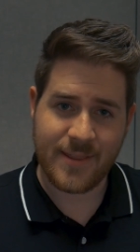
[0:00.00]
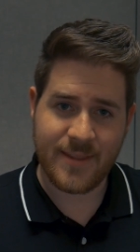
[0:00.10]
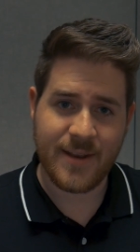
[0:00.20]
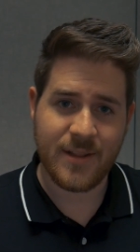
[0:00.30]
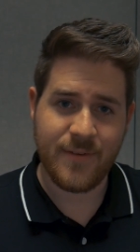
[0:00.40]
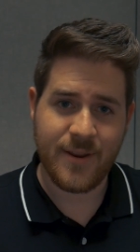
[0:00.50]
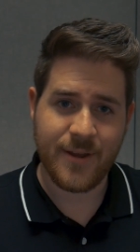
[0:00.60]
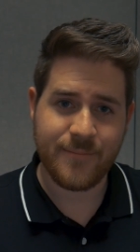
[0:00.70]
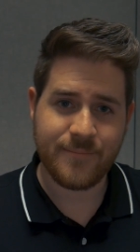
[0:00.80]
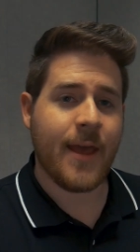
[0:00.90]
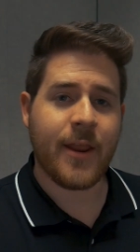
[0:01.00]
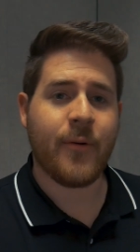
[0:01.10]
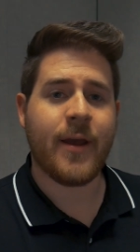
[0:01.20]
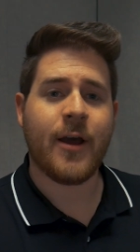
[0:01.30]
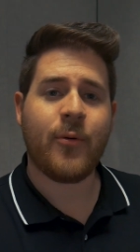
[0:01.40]
at the end of the video.
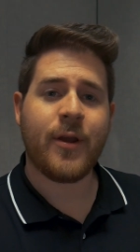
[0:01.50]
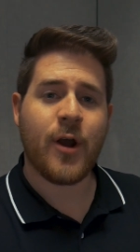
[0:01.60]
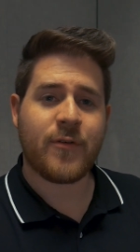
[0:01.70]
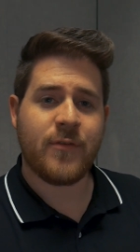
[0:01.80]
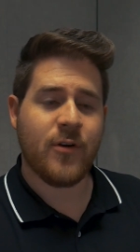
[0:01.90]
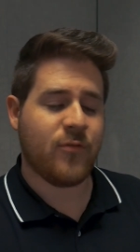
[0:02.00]
Anyway, a quick overview